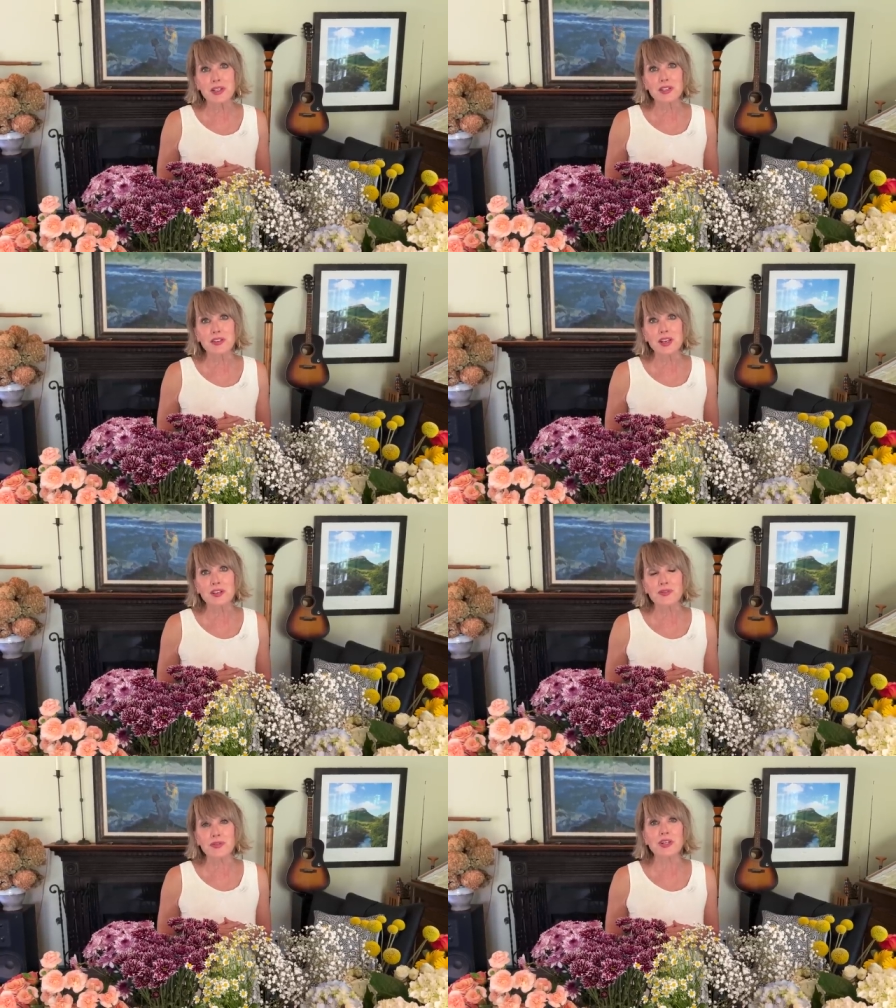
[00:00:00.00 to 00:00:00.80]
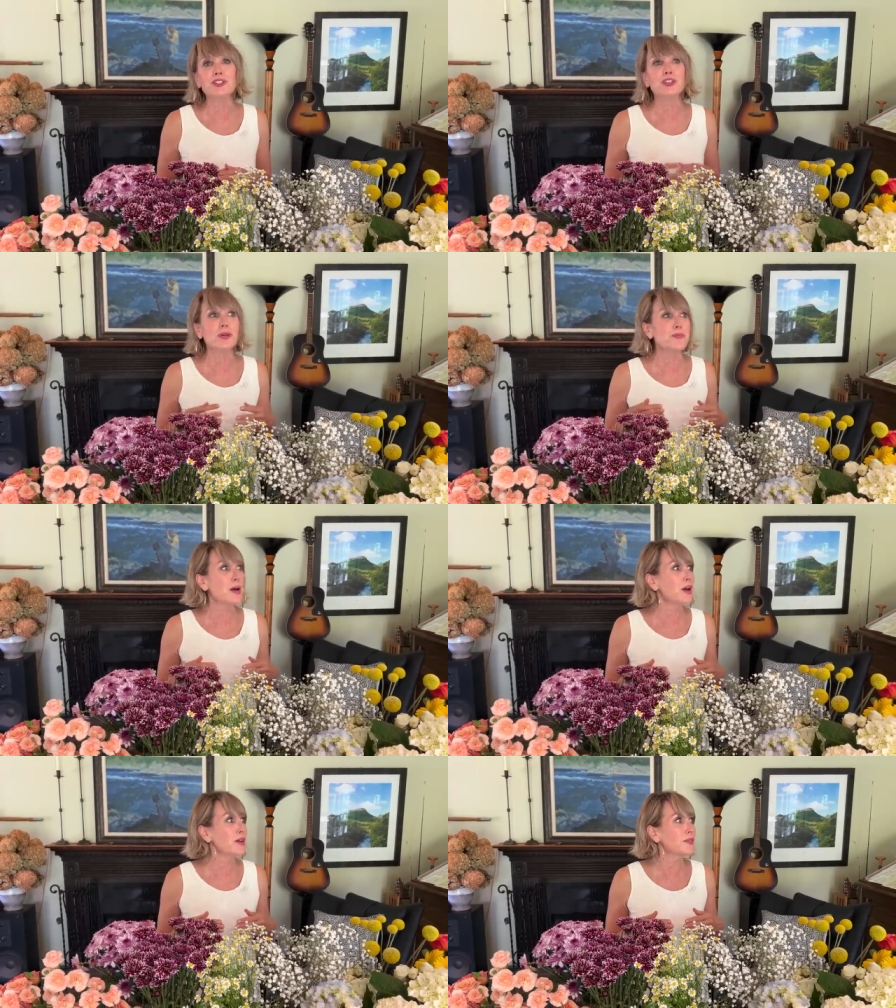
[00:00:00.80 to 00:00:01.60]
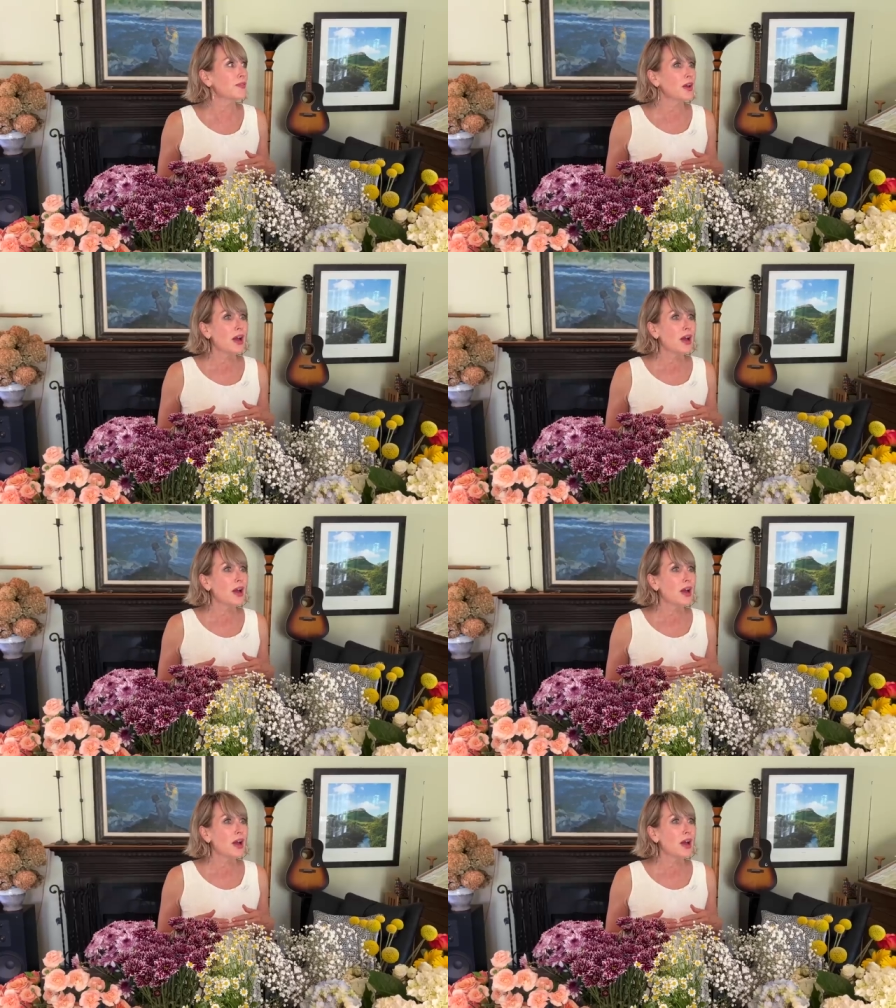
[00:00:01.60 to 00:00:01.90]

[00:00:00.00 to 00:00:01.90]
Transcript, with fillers: in friendship of